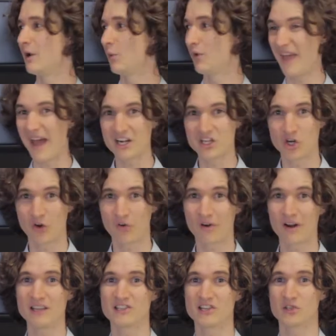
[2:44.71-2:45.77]
when that
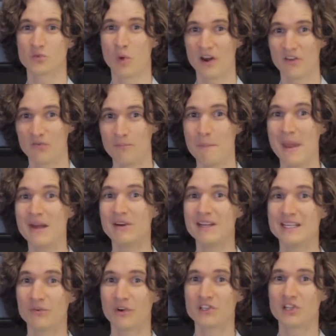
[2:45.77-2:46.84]
genre is just one of many
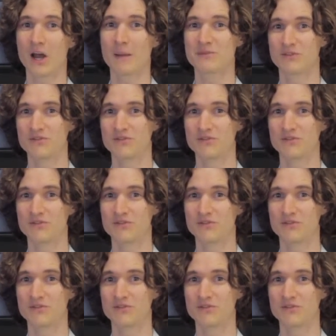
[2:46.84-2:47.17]
different types